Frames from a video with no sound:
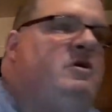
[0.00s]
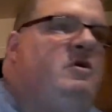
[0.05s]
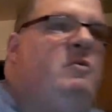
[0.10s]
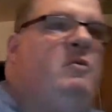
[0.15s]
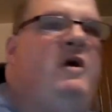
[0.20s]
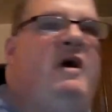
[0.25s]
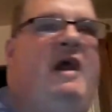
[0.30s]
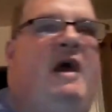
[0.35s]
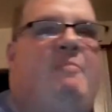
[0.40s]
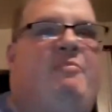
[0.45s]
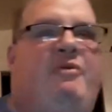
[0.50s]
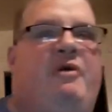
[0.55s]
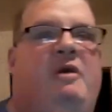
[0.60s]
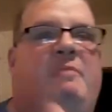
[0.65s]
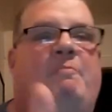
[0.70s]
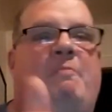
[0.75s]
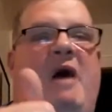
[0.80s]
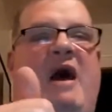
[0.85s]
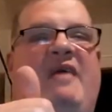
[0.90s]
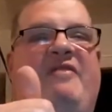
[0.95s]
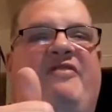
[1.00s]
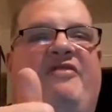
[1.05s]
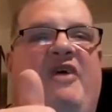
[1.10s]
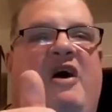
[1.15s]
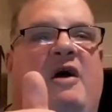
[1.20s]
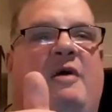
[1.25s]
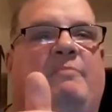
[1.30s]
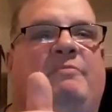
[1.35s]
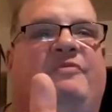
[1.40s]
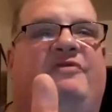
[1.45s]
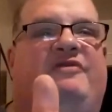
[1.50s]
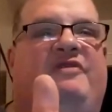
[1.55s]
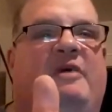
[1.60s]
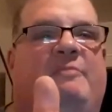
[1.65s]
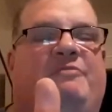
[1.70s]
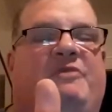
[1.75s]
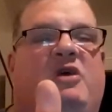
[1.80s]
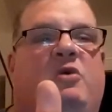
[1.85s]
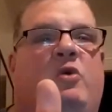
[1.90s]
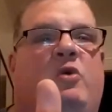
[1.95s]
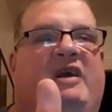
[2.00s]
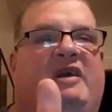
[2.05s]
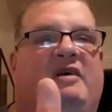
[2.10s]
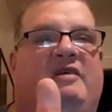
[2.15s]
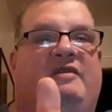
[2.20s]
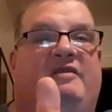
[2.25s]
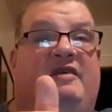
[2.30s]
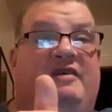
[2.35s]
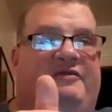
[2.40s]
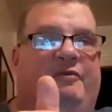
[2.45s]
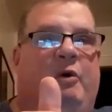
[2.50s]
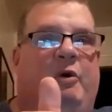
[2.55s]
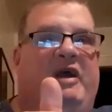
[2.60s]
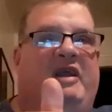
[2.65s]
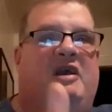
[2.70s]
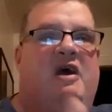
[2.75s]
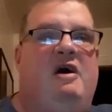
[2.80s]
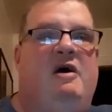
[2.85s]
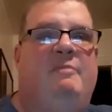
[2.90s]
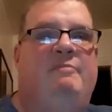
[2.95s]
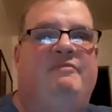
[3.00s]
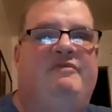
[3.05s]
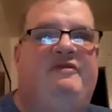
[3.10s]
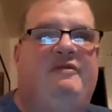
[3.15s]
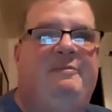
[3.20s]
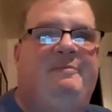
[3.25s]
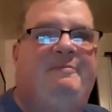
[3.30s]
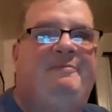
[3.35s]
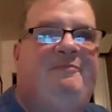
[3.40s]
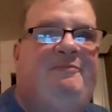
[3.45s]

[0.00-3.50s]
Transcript: When I prick my thumb, something wicked this way comes.